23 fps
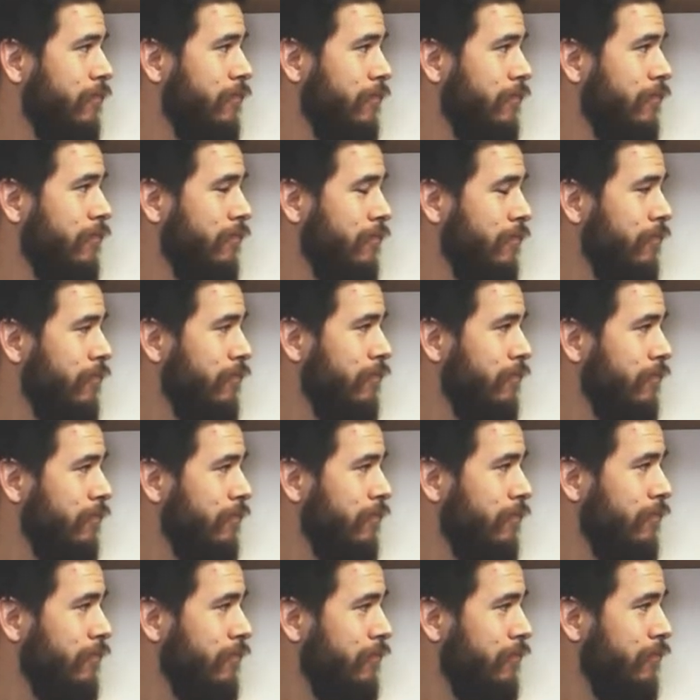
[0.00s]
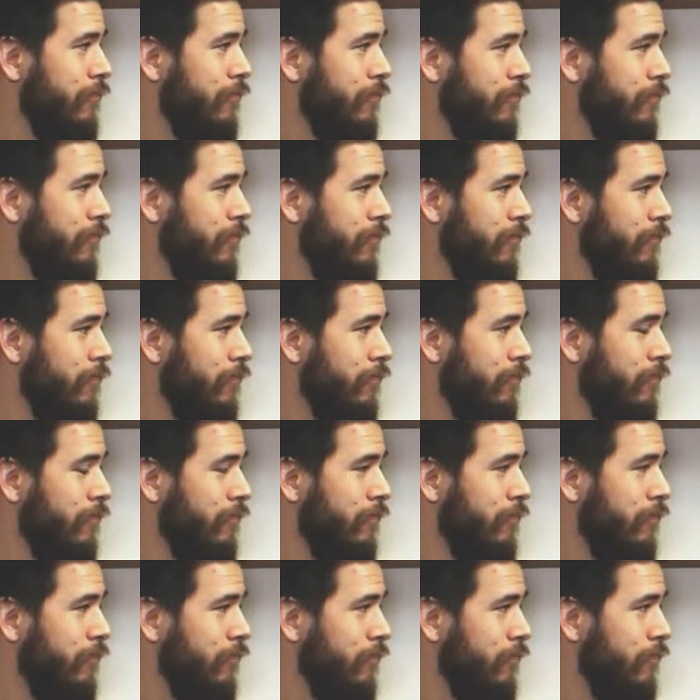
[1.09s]

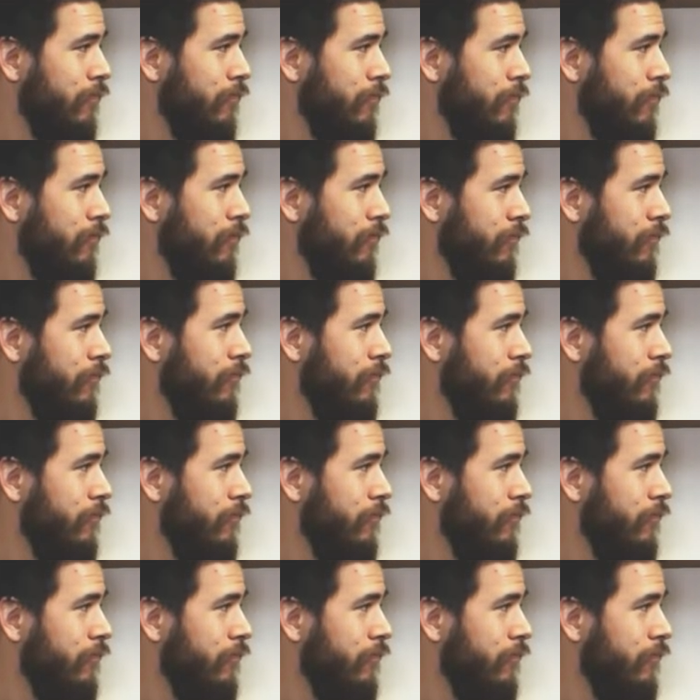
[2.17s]
No words are spoken by the person on screen.